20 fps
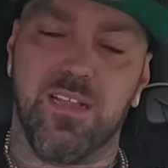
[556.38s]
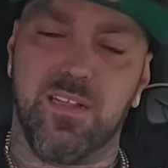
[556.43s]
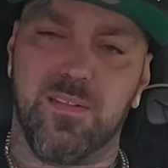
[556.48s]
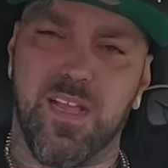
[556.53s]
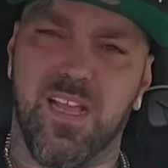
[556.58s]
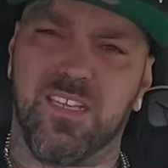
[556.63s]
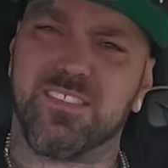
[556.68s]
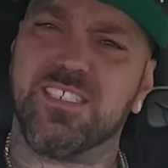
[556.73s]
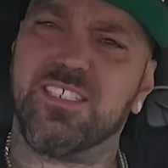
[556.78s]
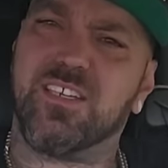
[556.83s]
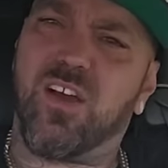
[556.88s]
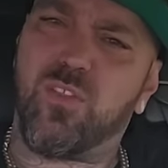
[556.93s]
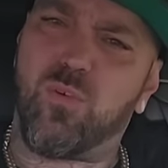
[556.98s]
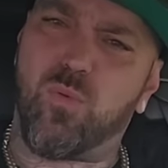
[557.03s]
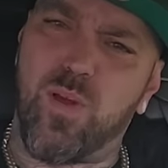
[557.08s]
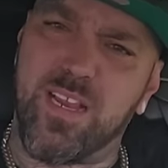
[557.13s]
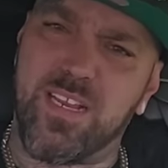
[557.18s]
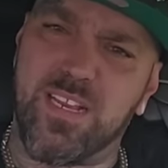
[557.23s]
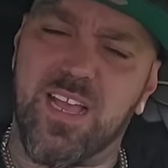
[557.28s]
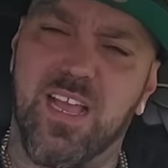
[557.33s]
I see other
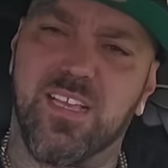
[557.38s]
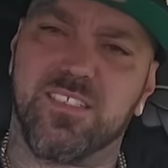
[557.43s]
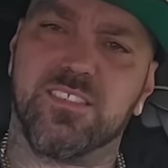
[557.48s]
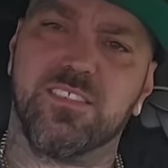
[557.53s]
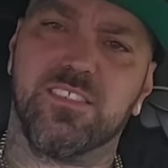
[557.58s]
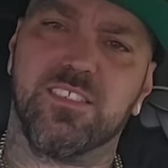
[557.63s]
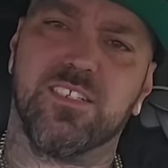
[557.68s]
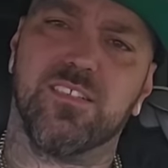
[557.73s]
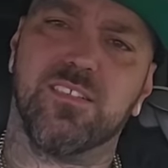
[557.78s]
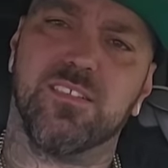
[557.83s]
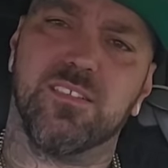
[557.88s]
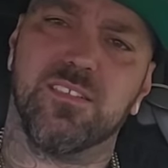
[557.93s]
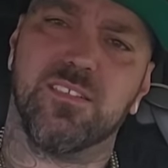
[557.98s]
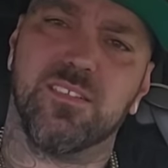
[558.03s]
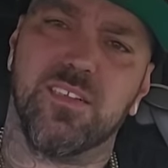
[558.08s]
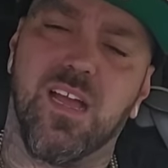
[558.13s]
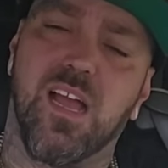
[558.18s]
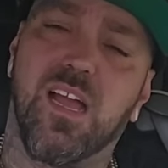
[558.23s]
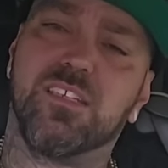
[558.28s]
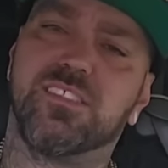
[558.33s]
white guys in there.
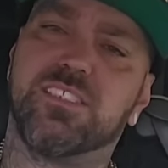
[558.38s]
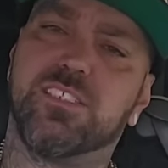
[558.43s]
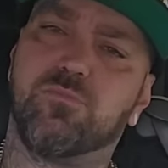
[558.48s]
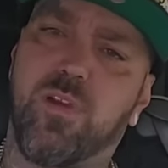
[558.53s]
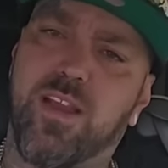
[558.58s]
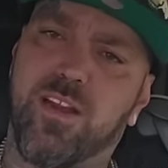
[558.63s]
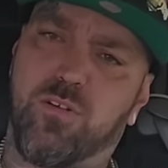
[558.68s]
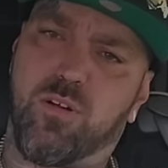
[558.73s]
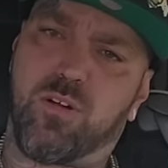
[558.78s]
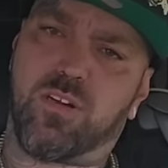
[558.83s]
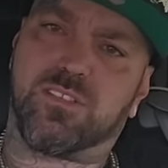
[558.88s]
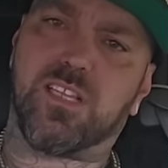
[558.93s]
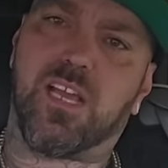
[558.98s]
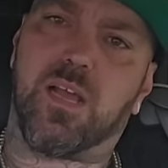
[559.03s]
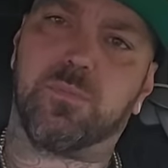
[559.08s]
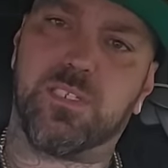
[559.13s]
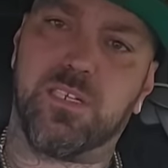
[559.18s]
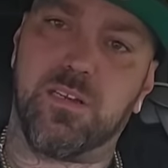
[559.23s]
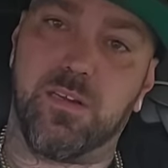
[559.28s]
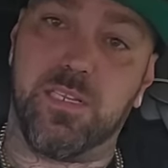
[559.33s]
I see Radar on the
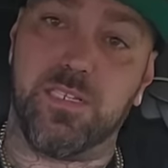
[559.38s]
top ten.